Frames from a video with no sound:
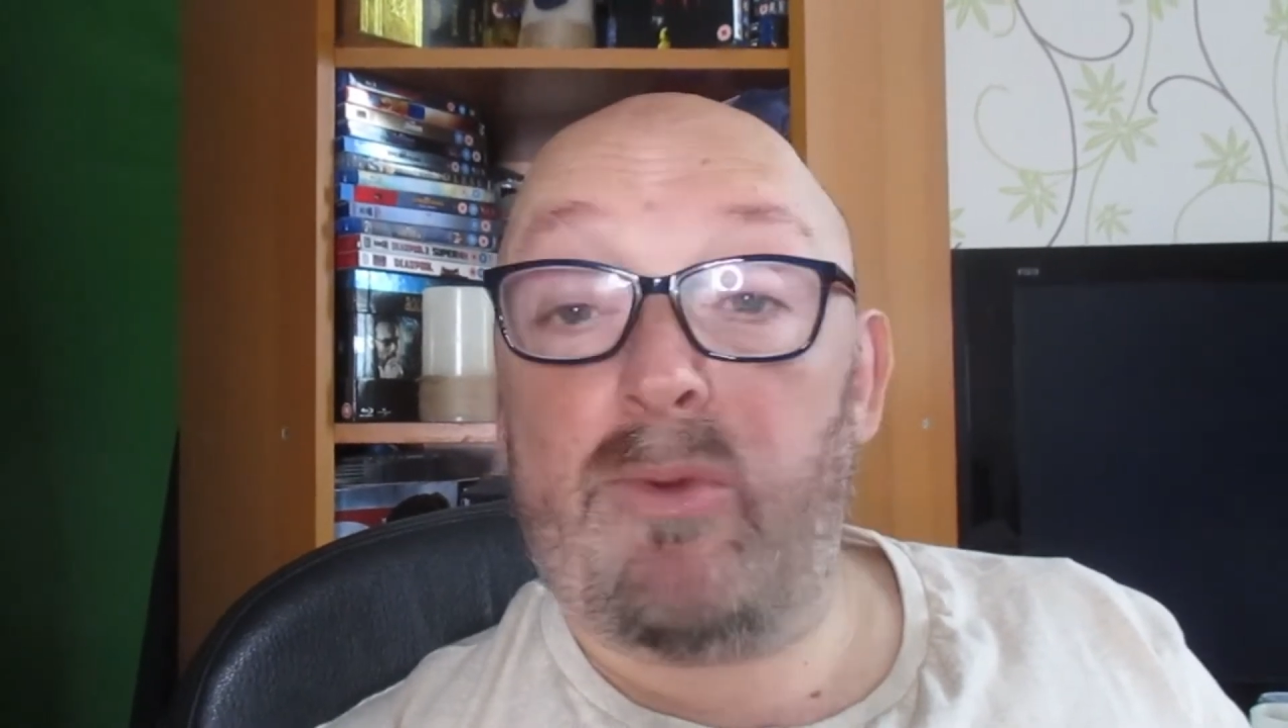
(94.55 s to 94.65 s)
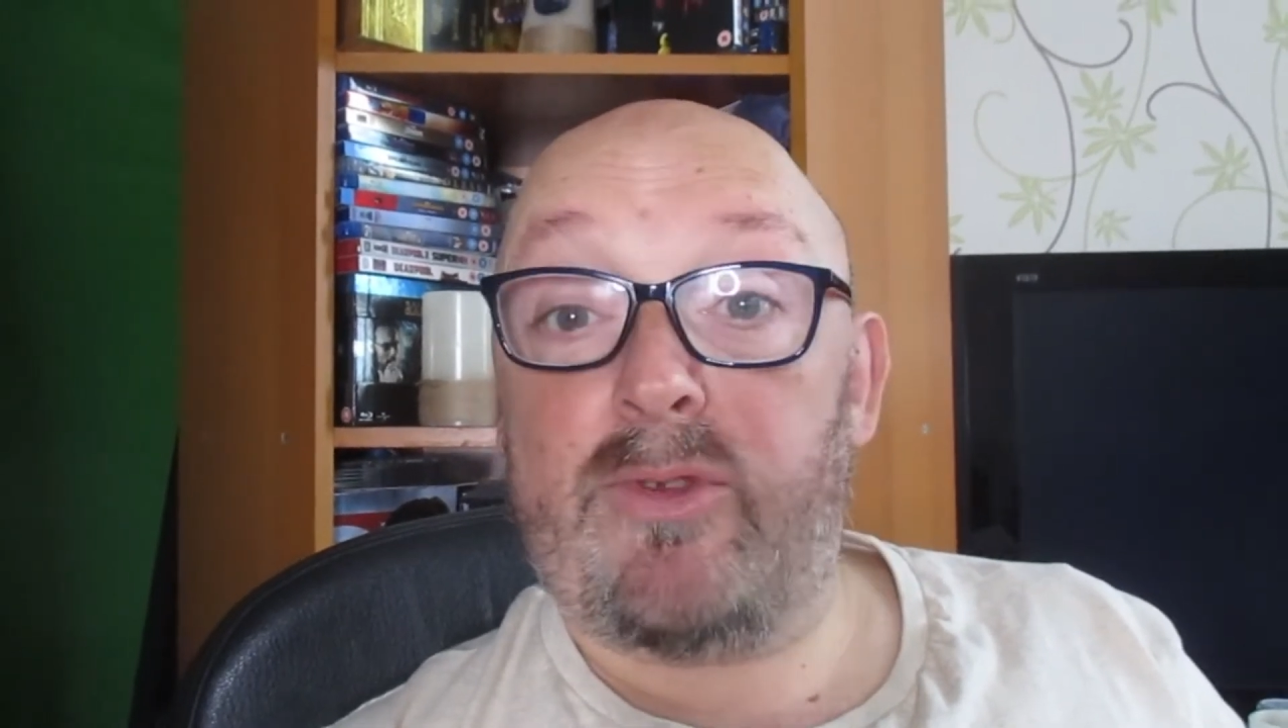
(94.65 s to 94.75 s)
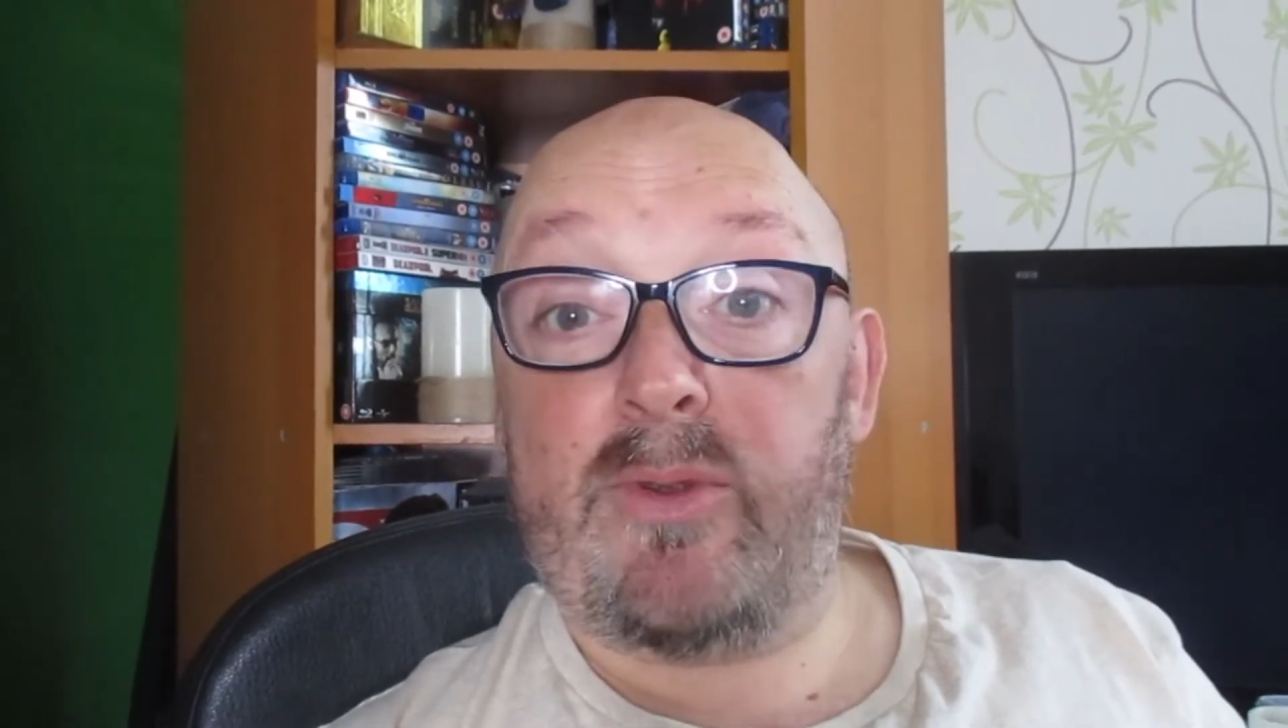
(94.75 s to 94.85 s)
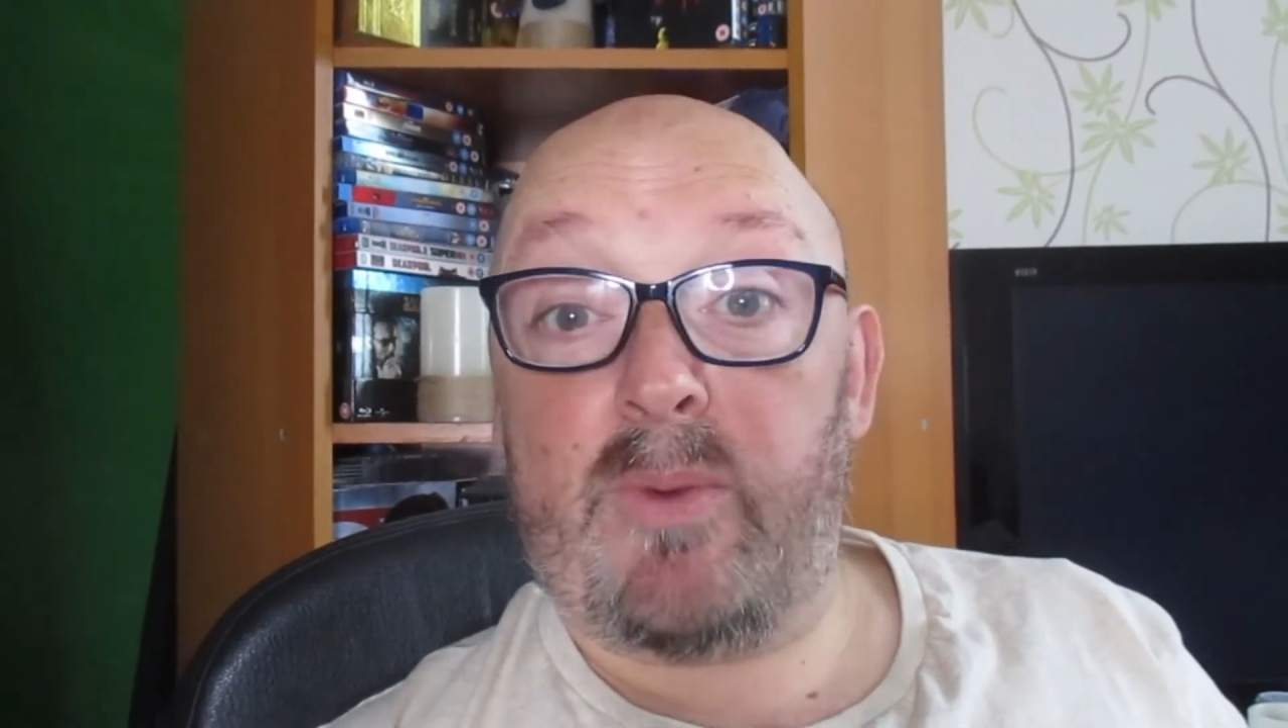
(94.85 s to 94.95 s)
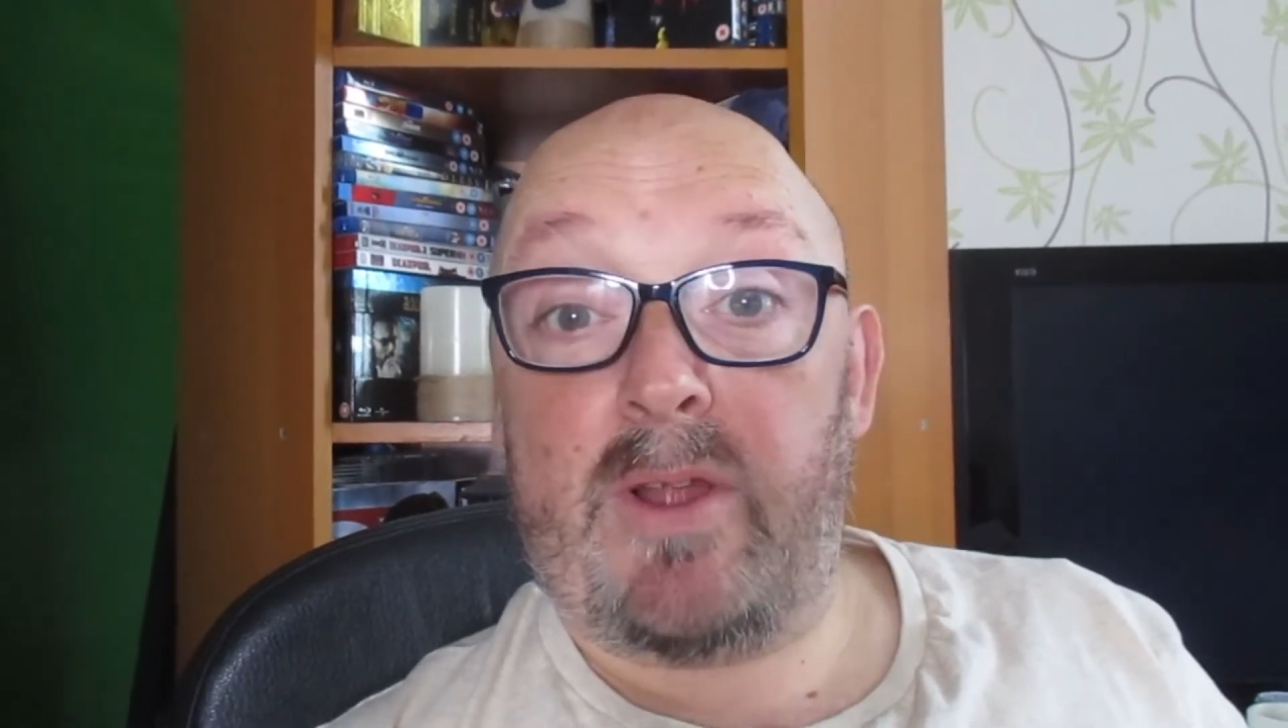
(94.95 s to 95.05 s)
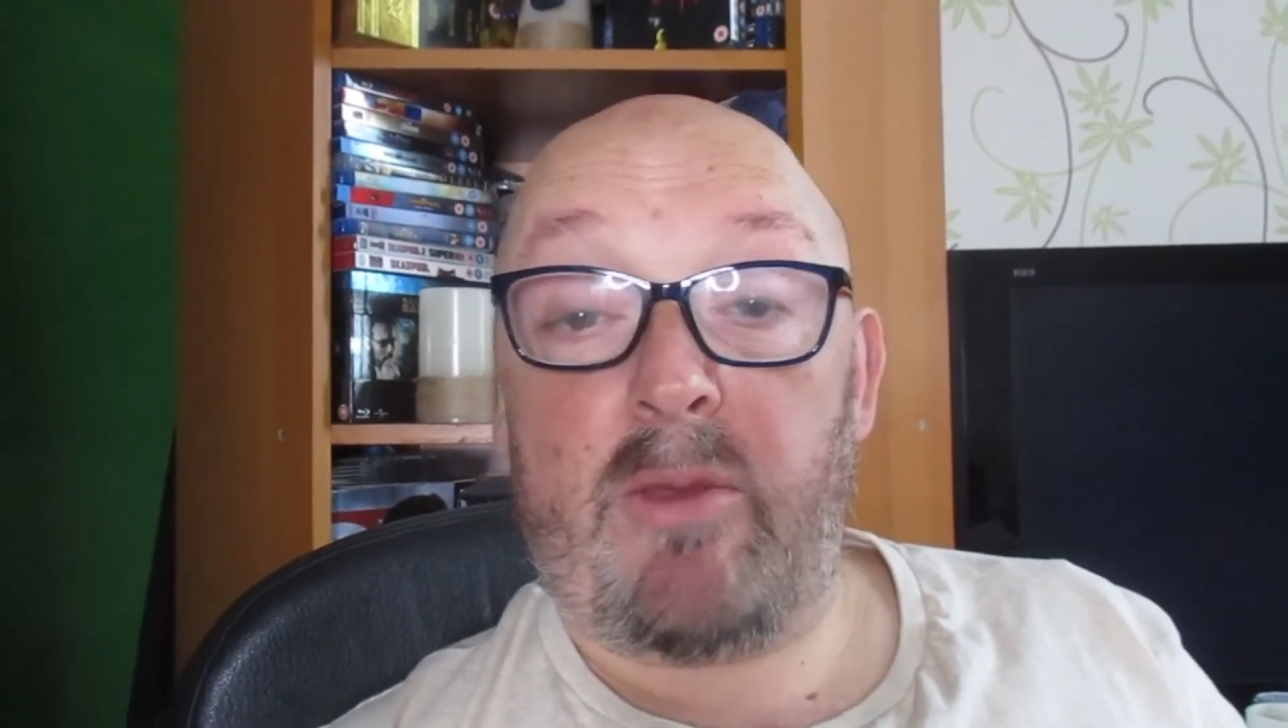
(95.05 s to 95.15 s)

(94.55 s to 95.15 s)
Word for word: all doing well.